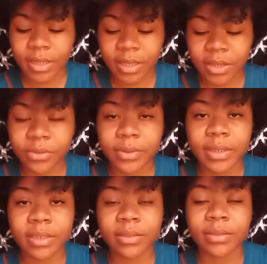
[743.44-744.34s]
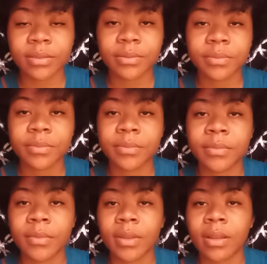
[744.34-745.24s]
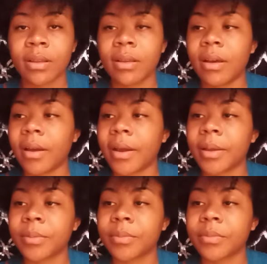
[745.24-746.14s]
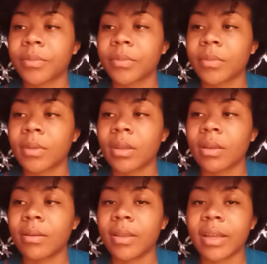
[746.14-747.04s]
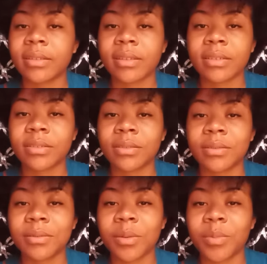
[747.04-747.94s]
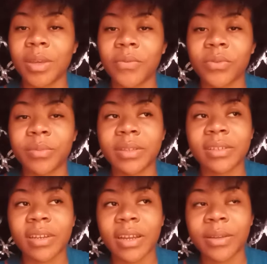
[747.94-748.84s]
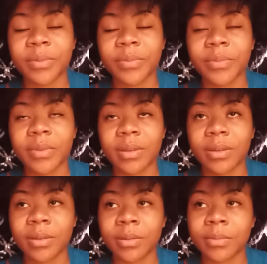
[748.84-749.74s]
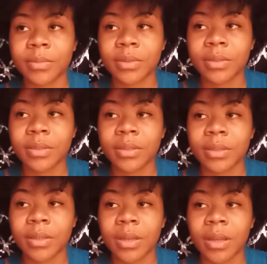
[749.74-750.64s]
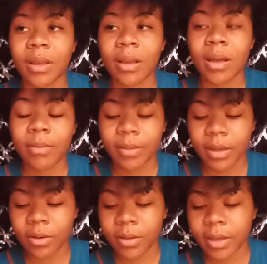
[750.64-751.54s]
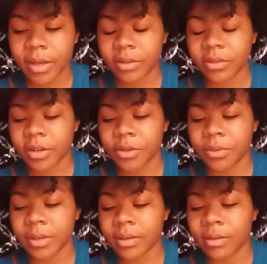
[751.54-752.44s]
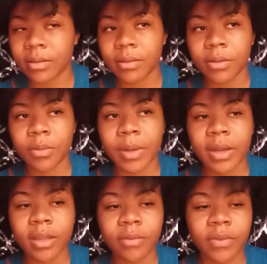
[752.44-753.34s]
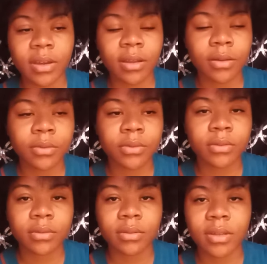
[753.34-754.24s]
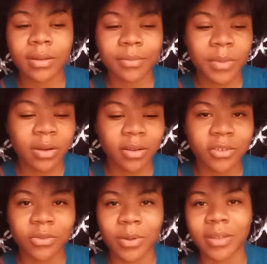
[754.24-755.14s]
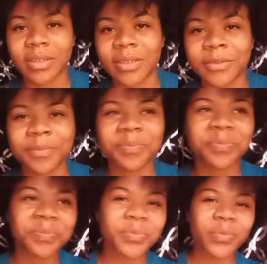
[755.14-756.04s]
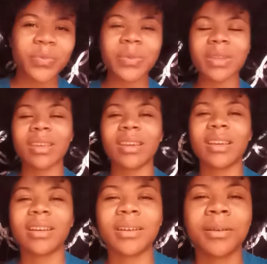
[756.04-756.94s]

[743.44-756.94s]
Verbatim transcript: It is what it is. All right. And that's that's gonna be it for me today. Um, I'm gonna get on here and start doing you know my daily videos that my dog's just walked in here.